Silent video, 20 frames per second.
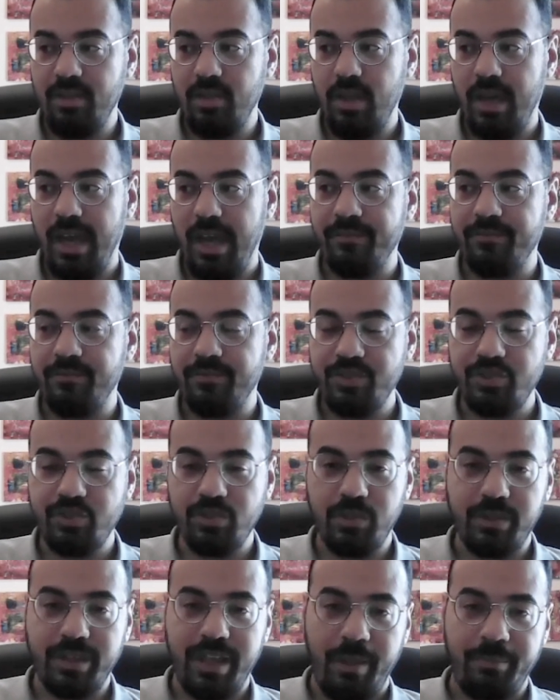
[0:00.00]
you have
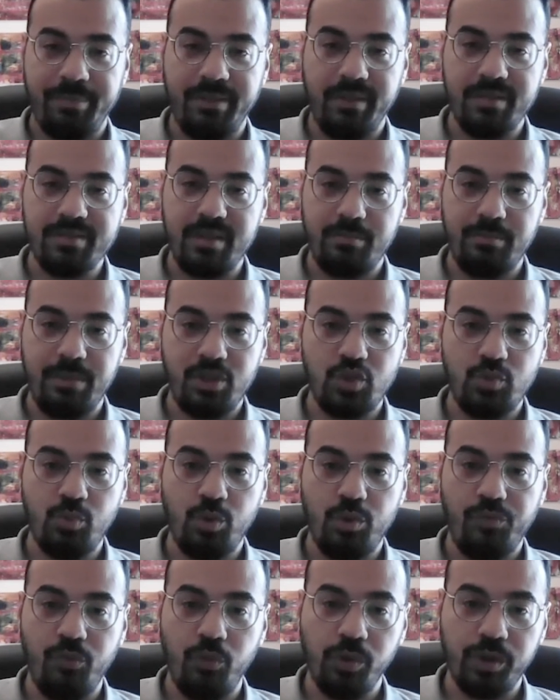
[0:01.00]
regional capitals are much
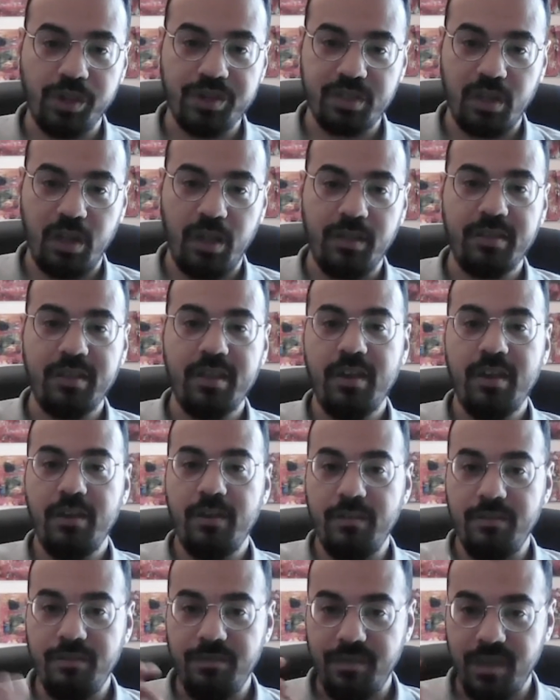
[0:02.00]
more focused on
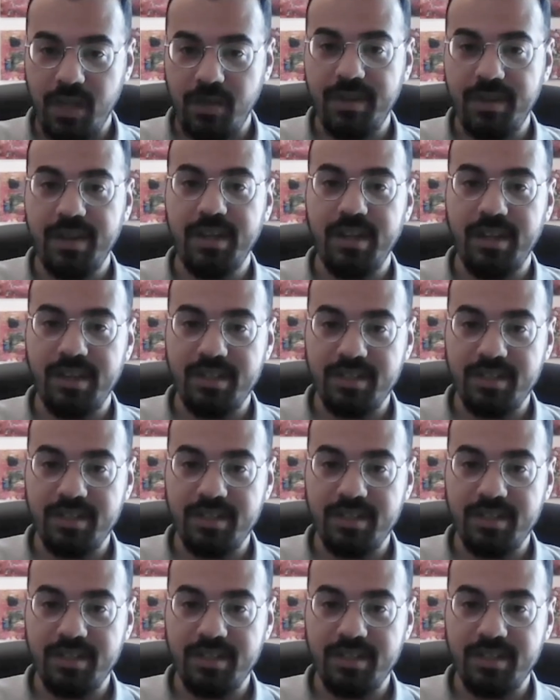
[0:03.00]
very